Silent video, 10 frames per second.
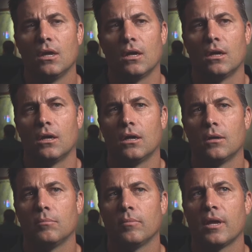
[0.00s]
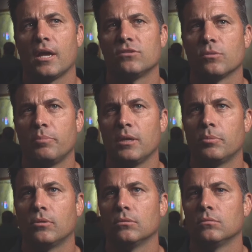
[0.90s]
Had some
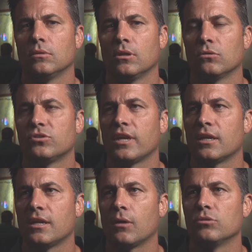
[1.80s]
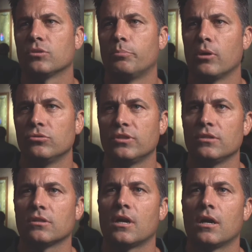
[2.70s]
people, you know, stand out with some
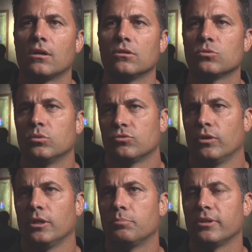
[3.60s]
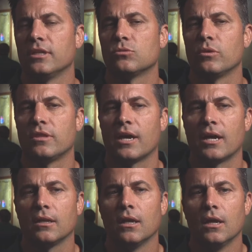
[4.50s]
postseason honors. Was really pleased with
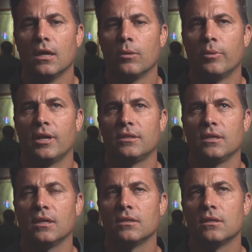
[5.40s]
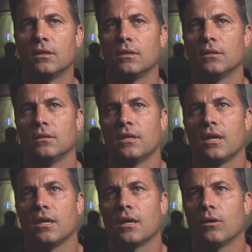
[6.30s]
that. But at the end of the
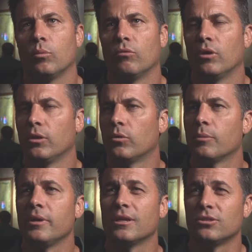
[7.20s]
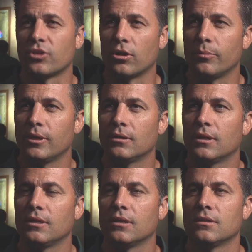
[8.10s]
day, we really want to be in the tournament
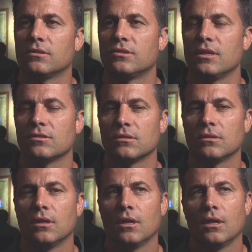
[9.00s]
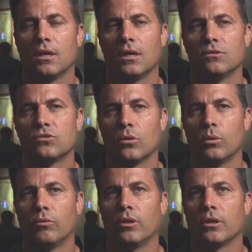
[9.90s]
at the end of the season. And so
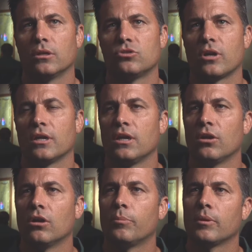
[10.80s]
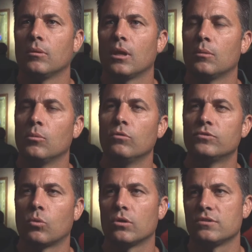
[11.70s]
we're really going to try and gear up and move
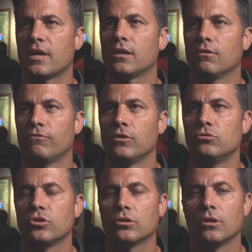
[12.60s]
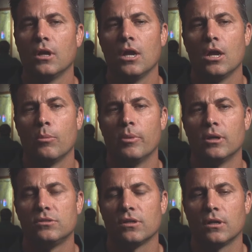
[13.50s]
towards that in the future.
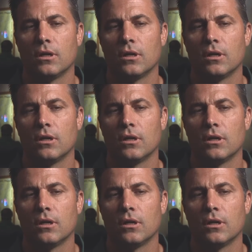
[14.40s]
But,